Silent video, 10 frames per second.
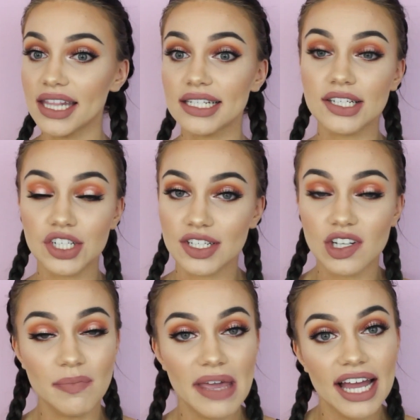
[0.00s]
and this is just
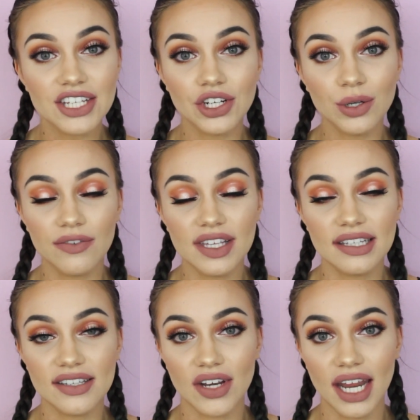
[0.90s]
on me, I don't know if
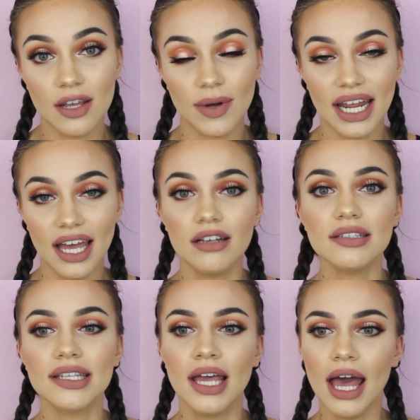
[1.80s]
this is on anyone
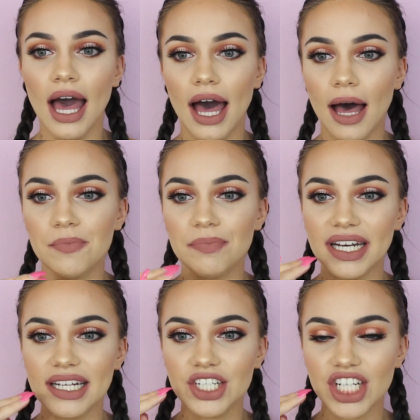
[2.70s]
else,
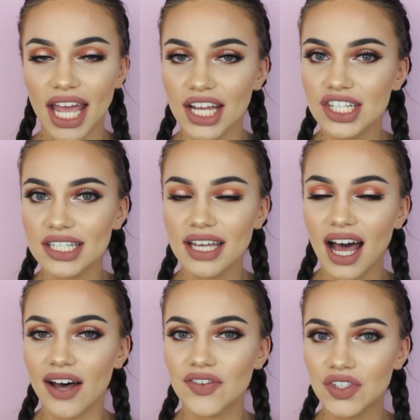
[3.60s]
but it changes
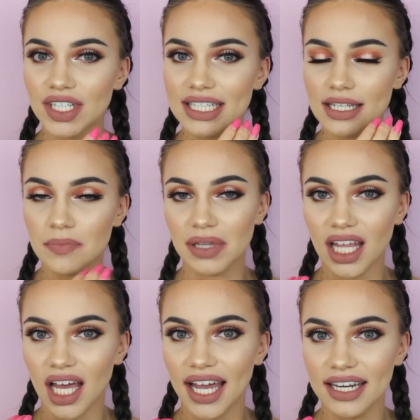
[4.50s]
after it's
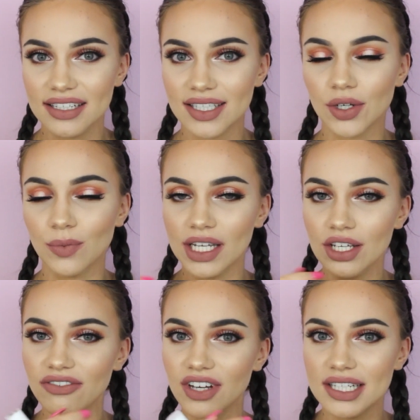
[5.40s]
applied. So when
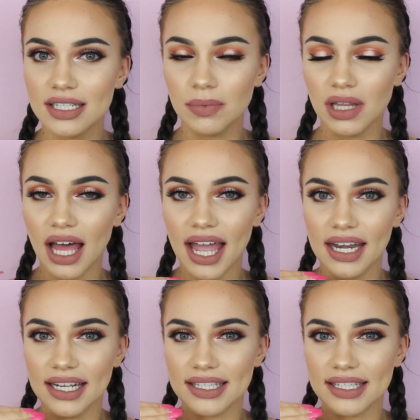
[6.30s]
you first apply it,